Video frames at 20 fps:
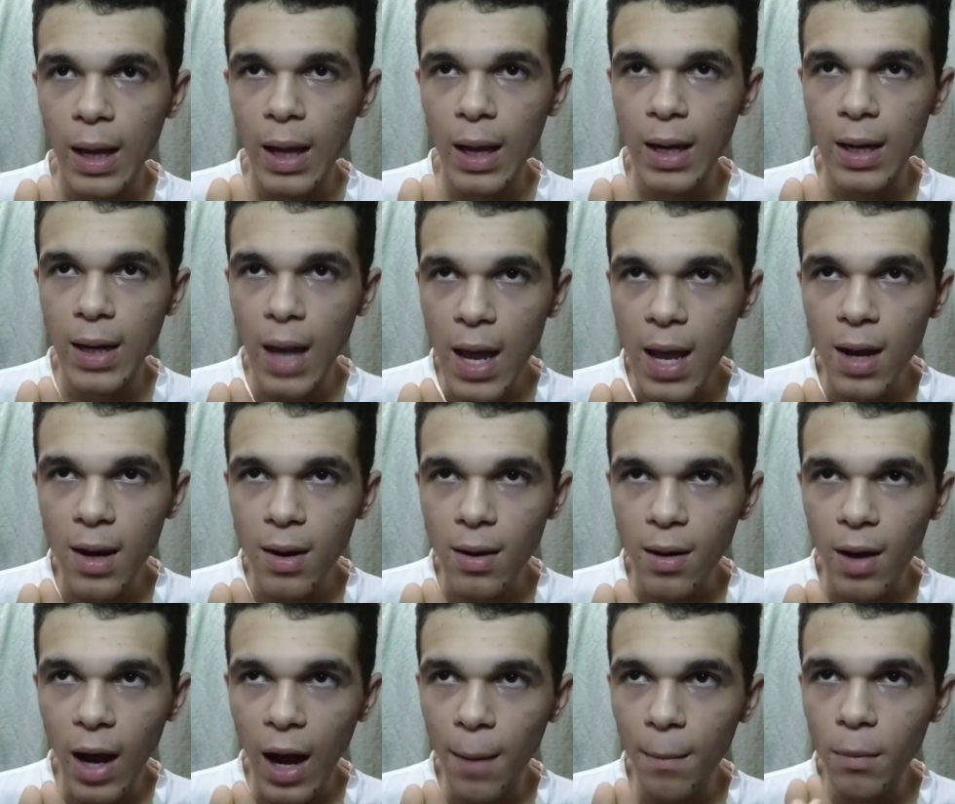And
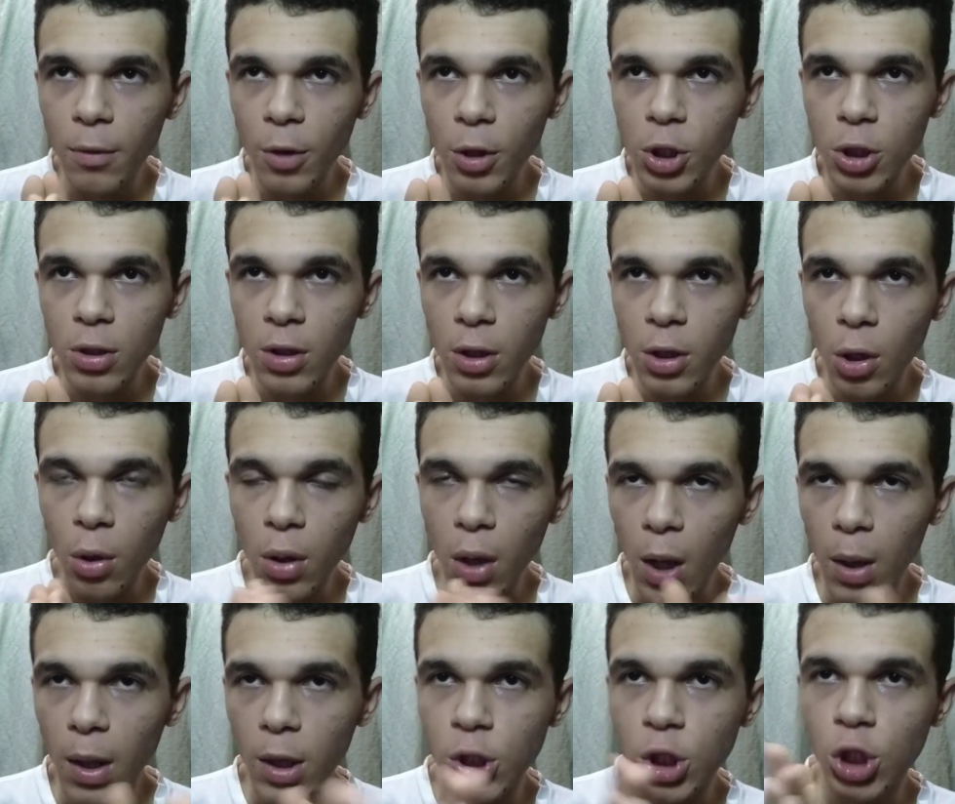then I'm literally like, oh
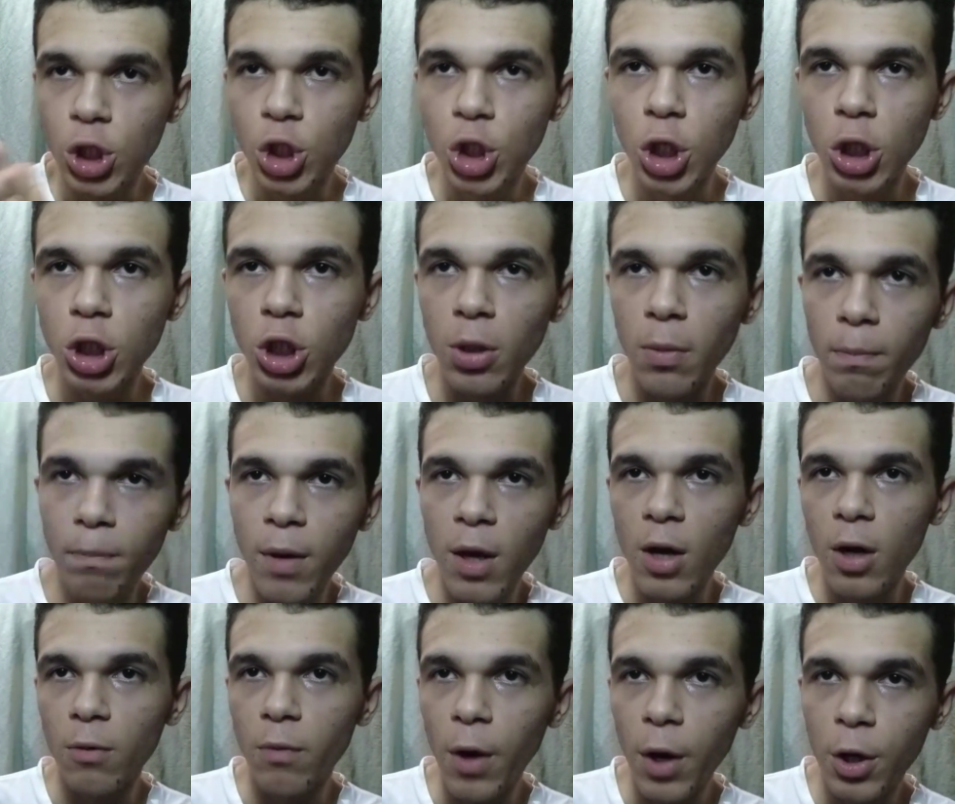yeah, let's choose some
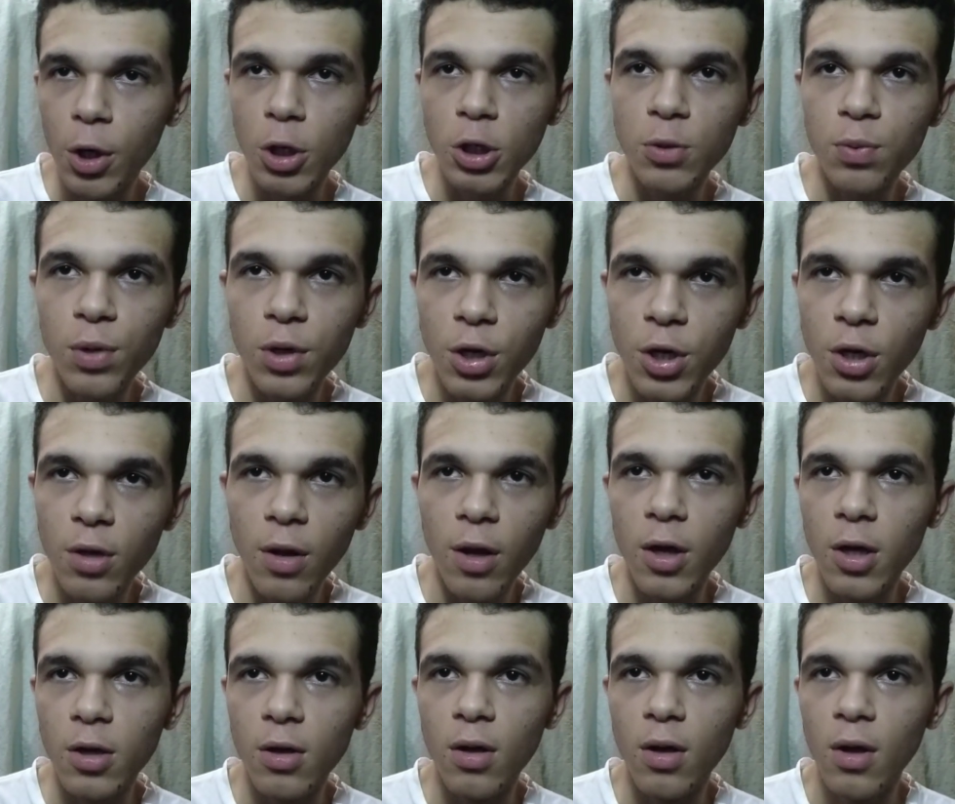beta records where he
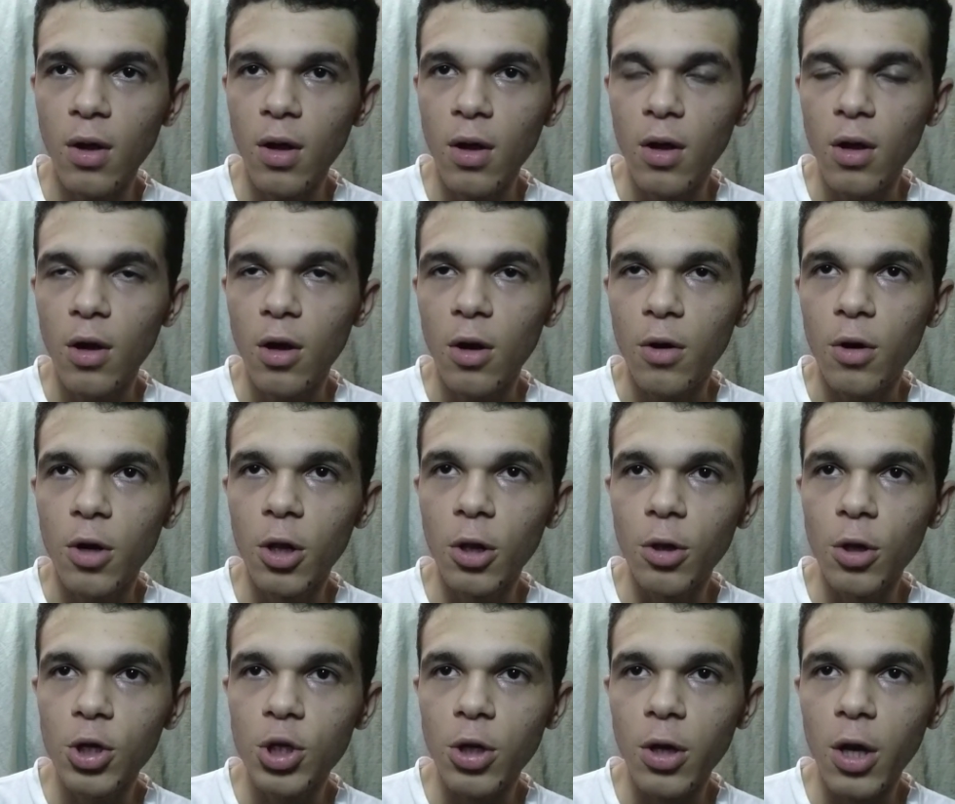like, he
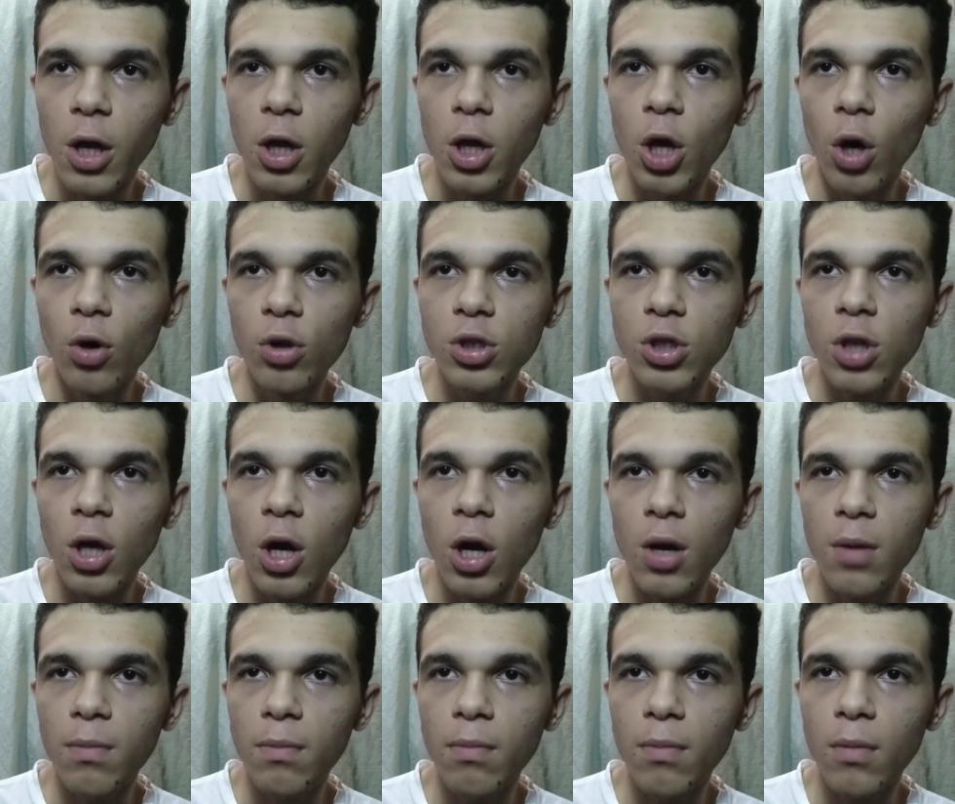literally like goes
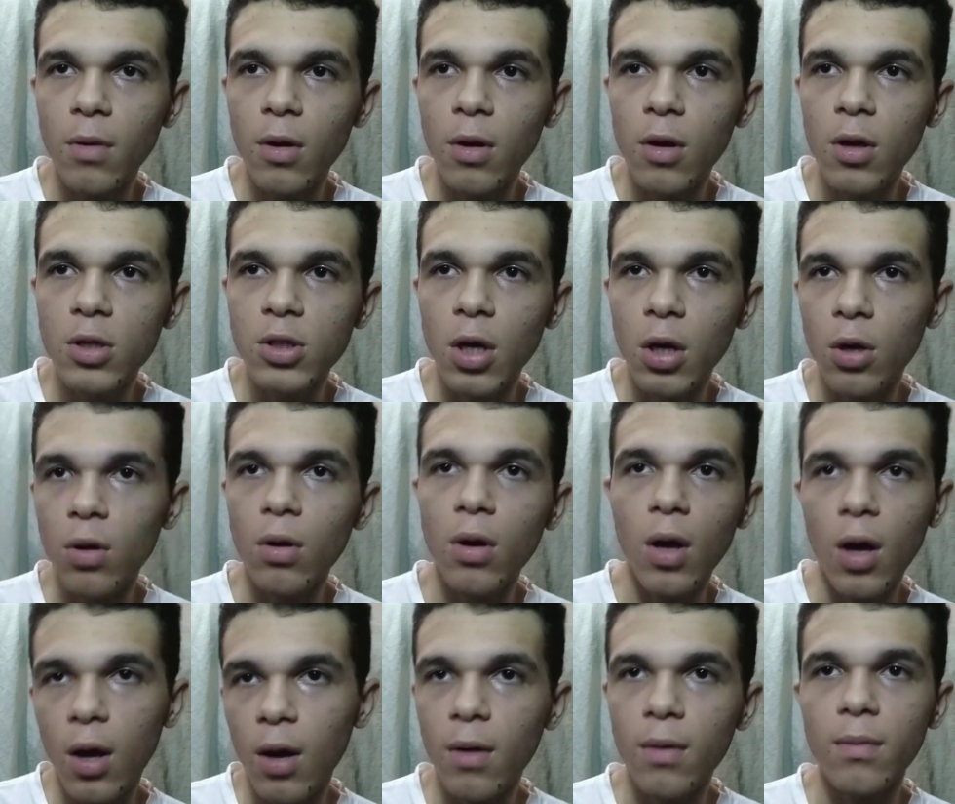there and he's like, oh
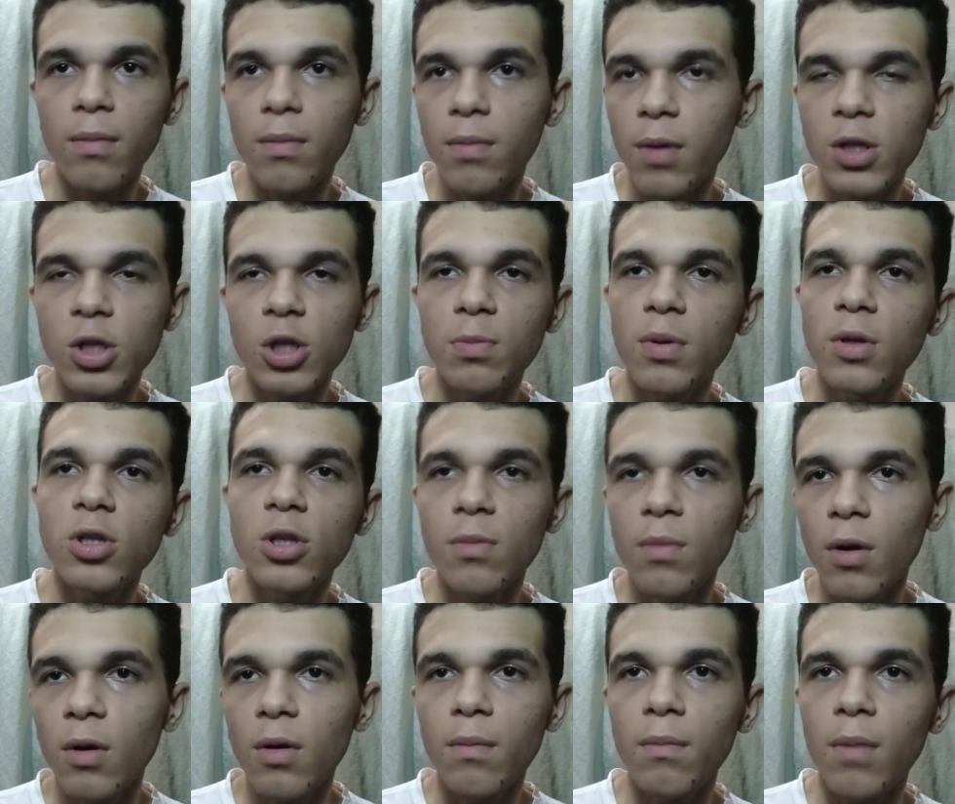yeah, let's beat
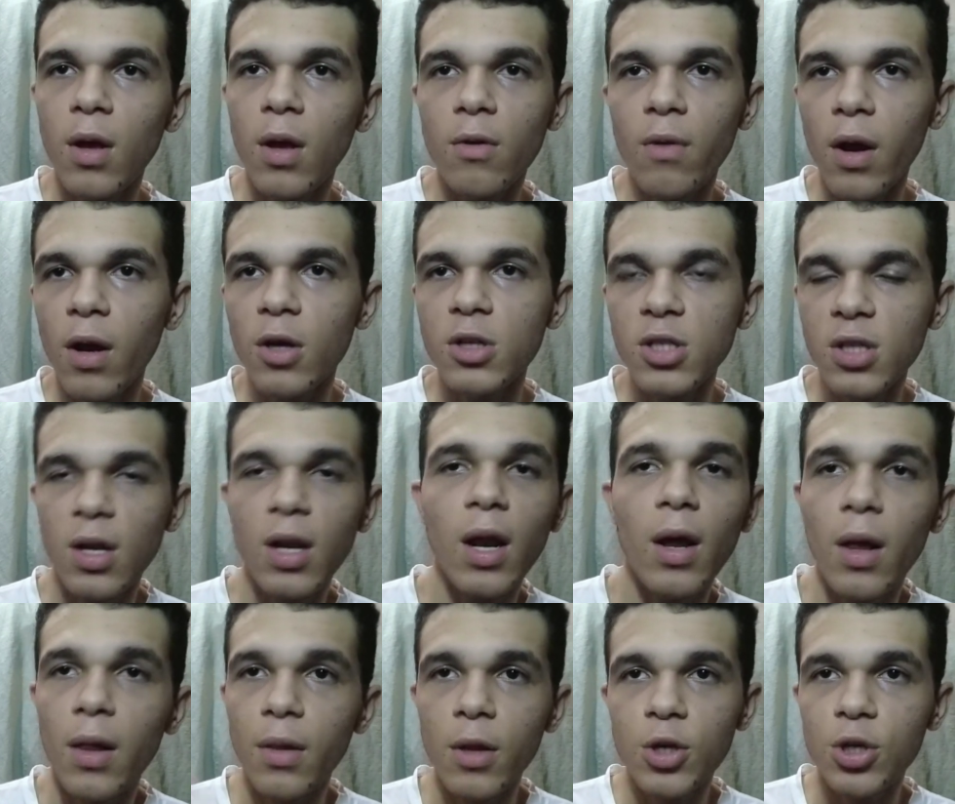some beta records. And then
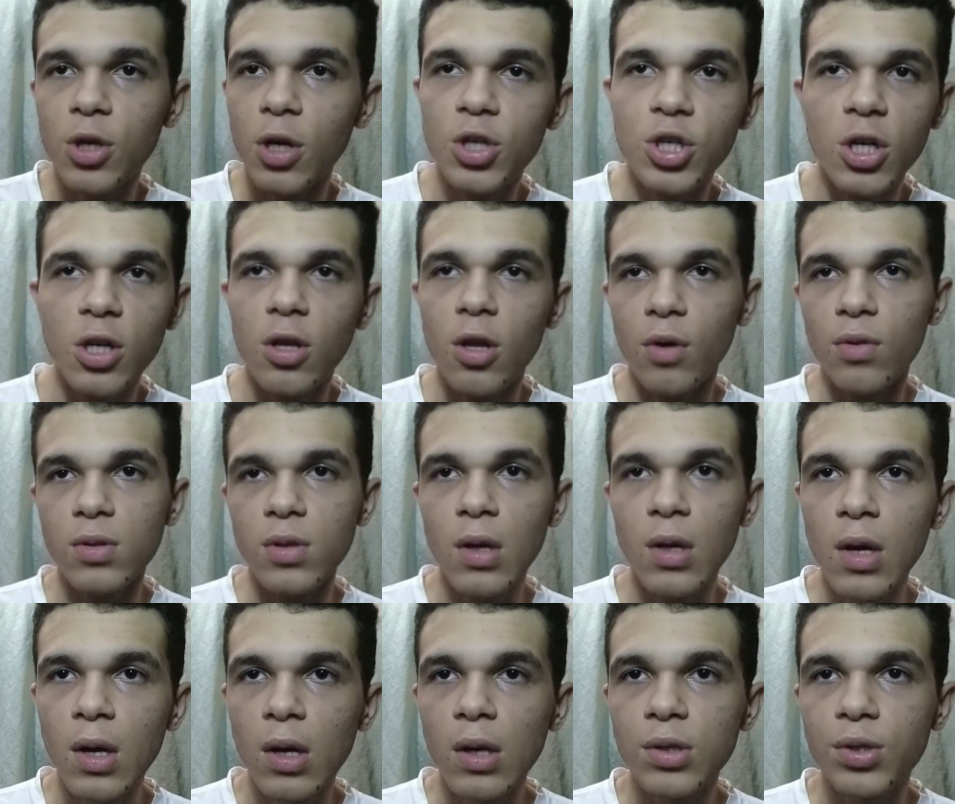I literally cheat those.
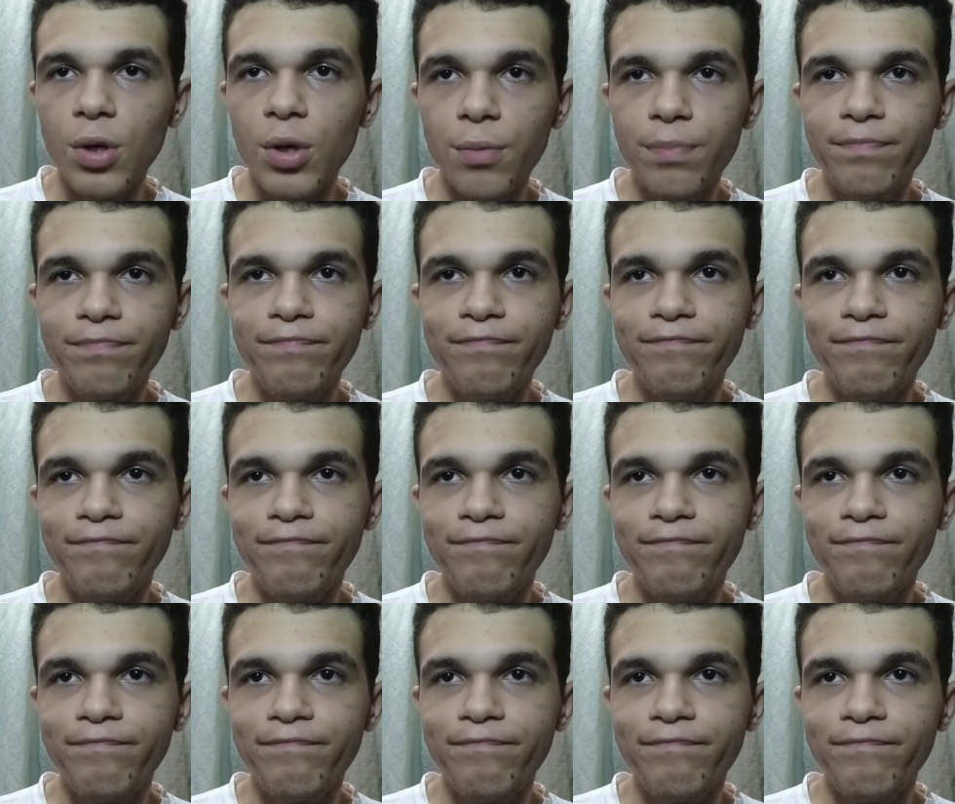So,